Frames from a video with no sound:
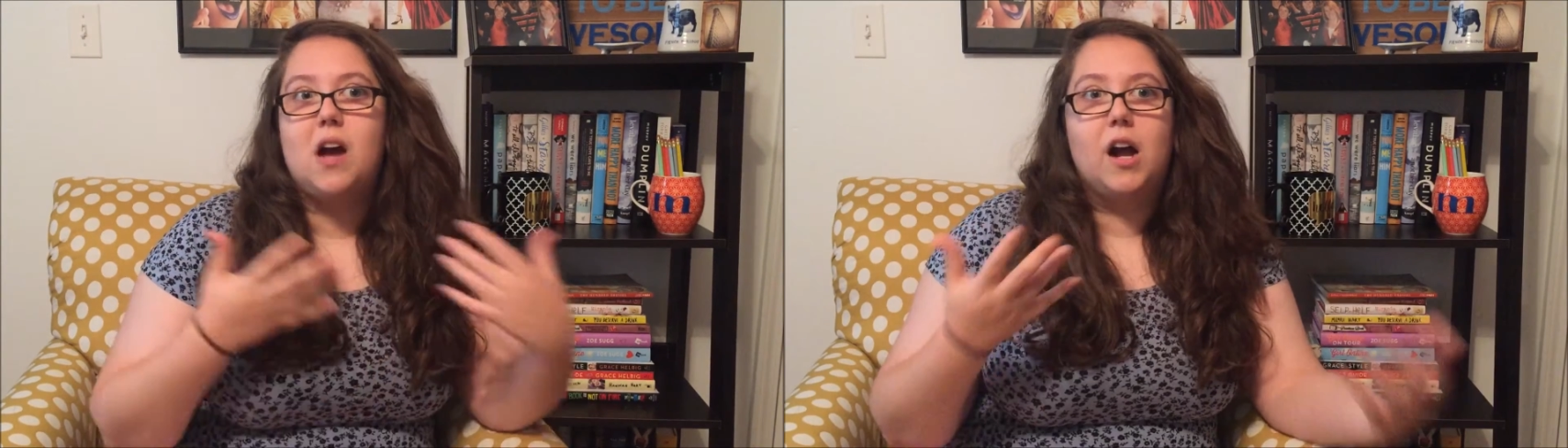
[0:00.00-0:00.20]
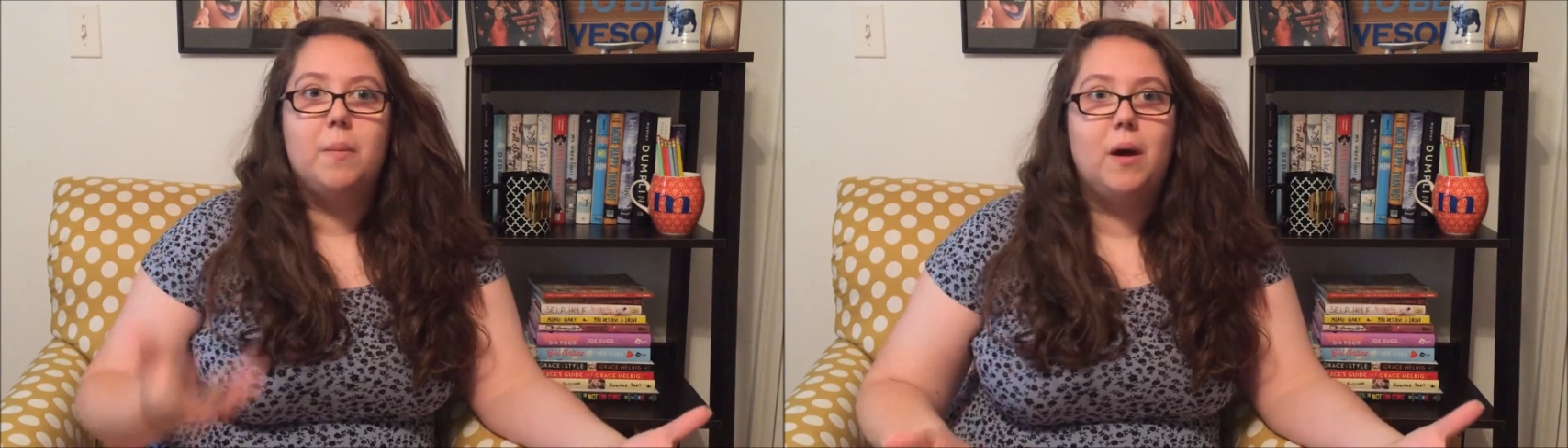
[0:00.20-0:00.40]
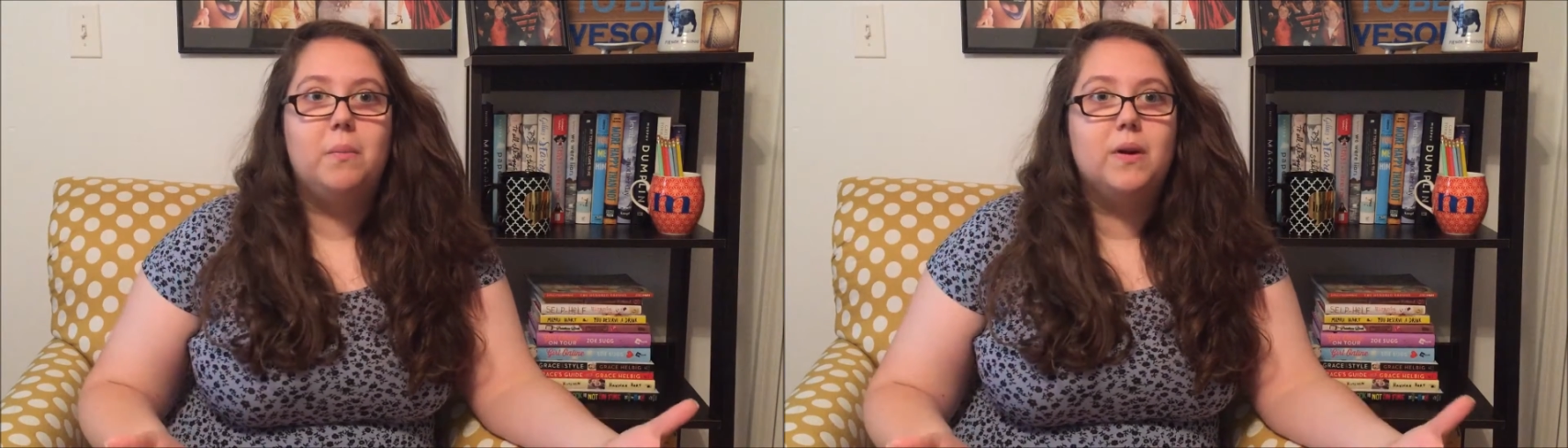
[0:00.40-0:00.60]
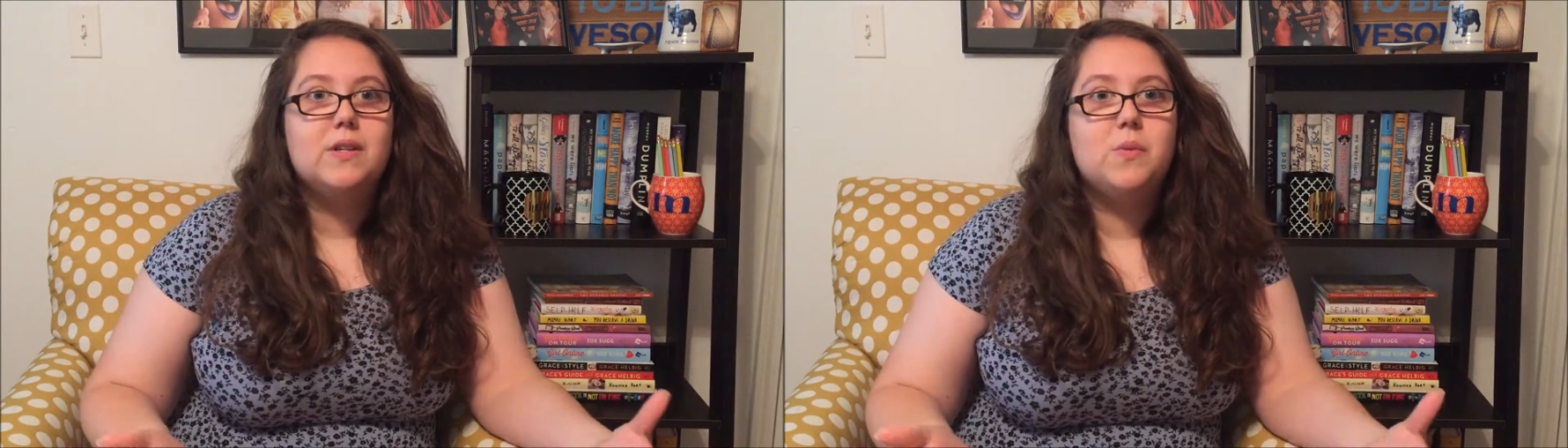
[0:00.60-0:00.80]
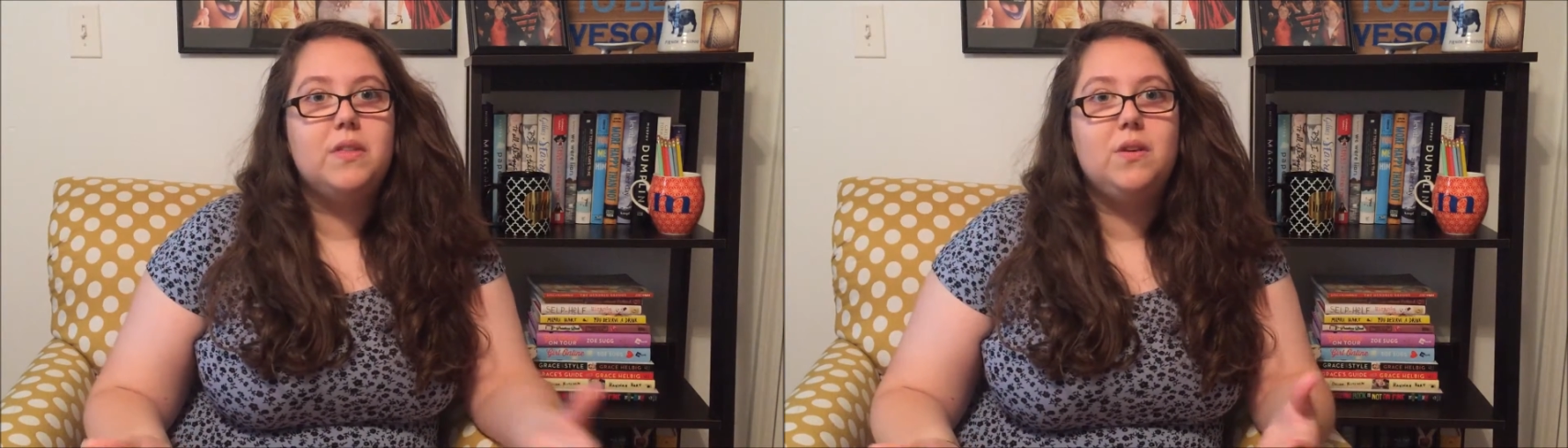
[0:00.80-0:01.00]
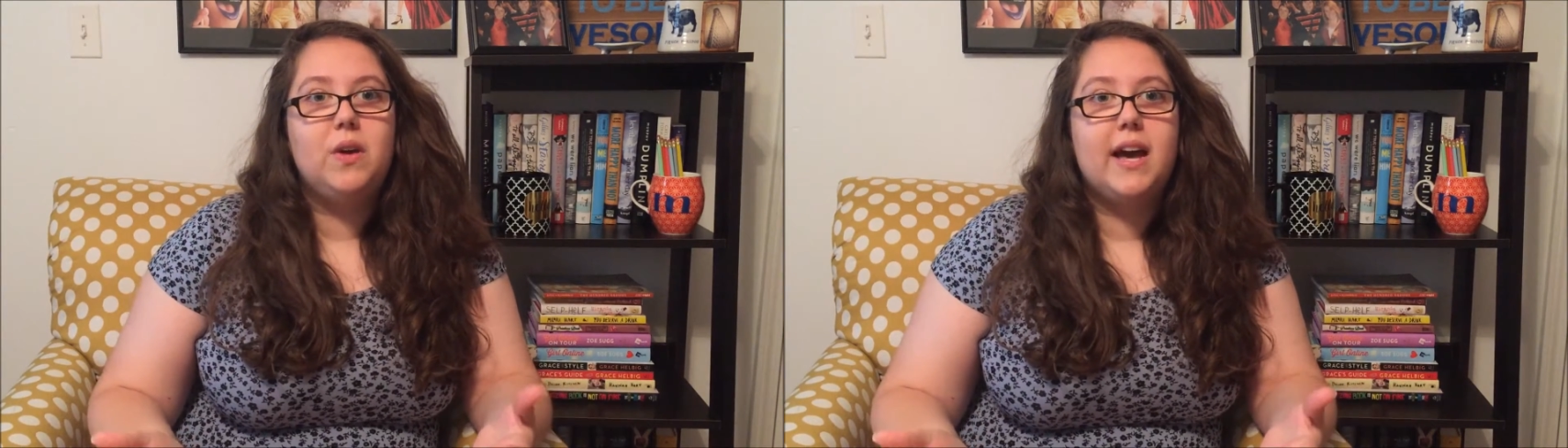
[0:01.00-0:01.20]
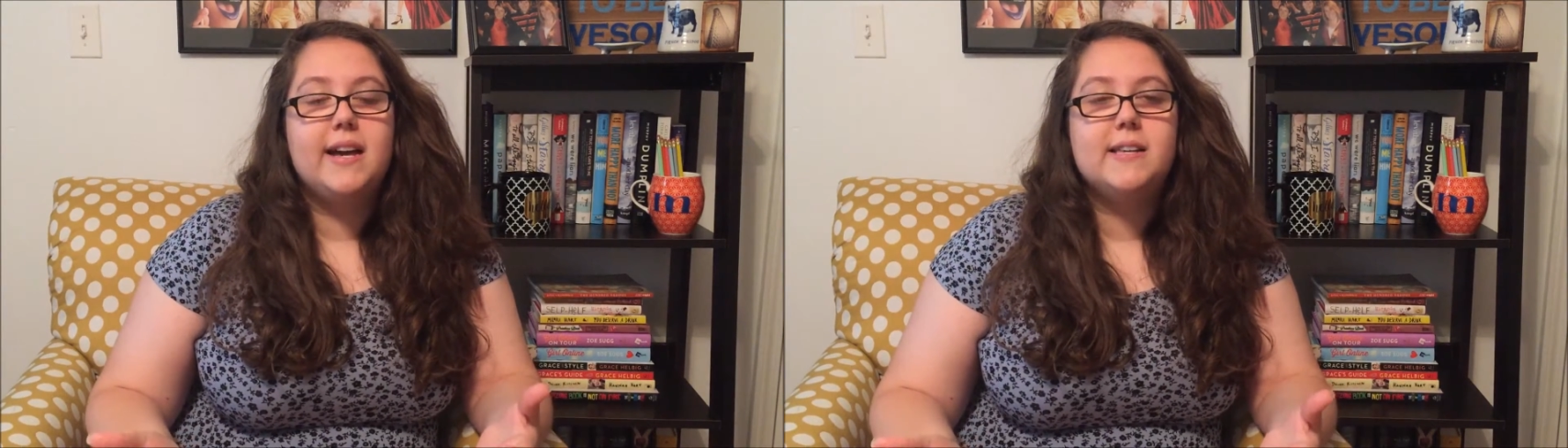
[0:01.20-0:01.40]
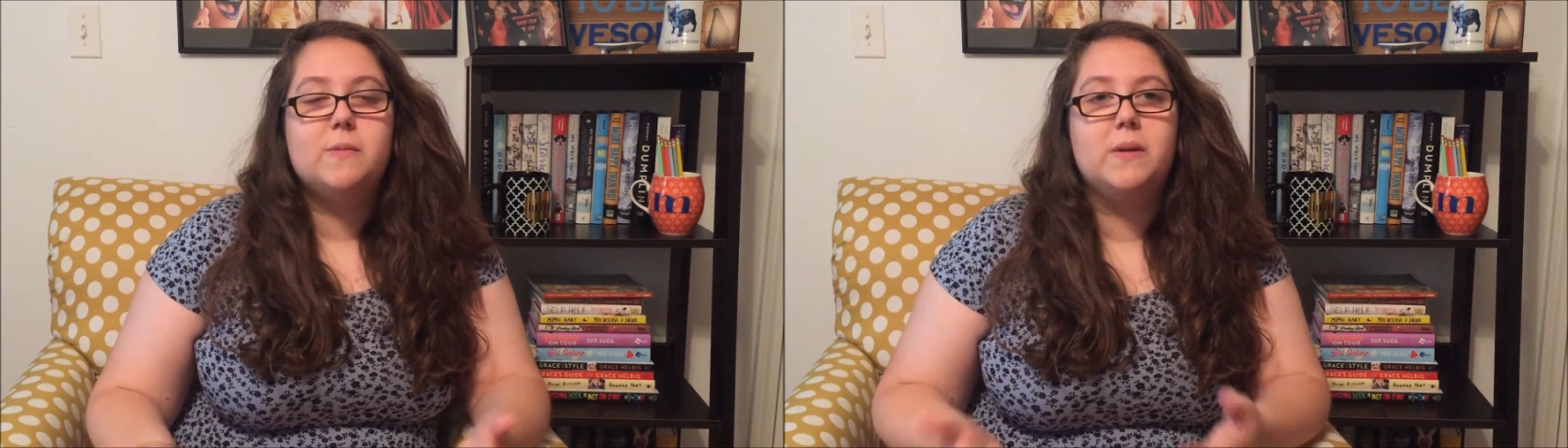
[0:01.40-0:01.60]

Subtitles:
talk about books with you guys.